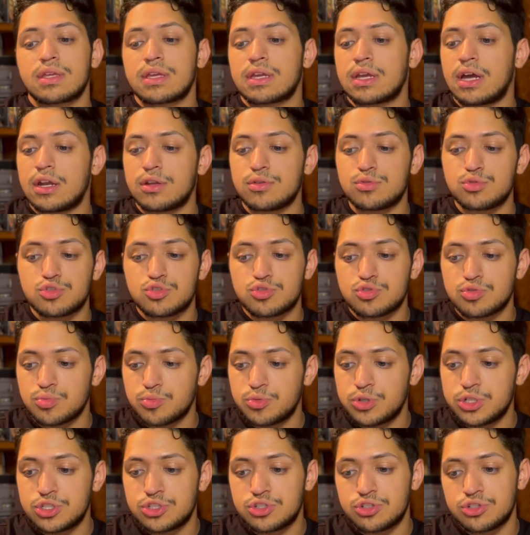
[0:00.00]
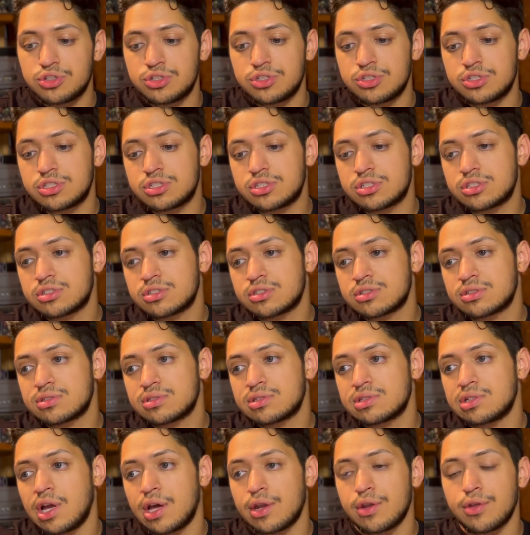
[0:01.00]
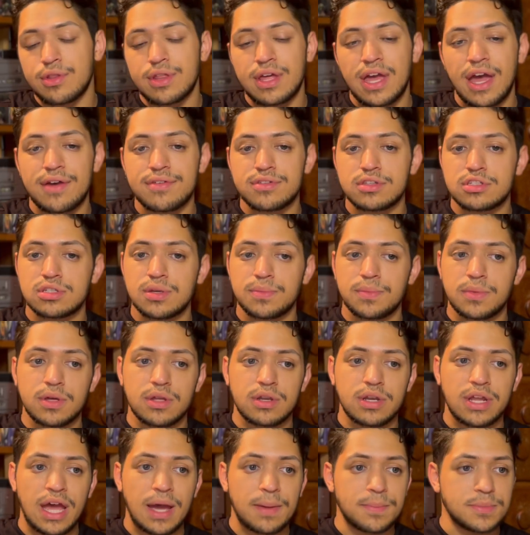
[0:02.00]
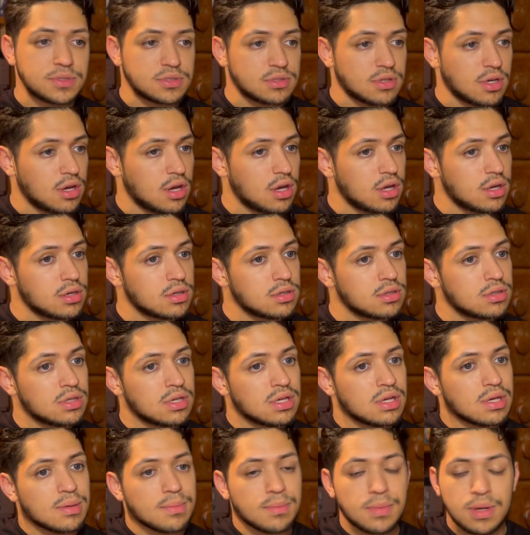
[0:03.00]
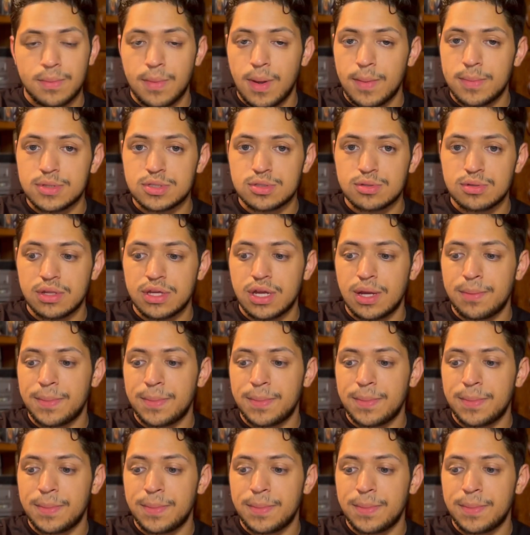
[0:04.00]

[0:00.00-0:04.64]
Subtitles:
Gotta do some research. I know they have some on Amazon, but it might be too late.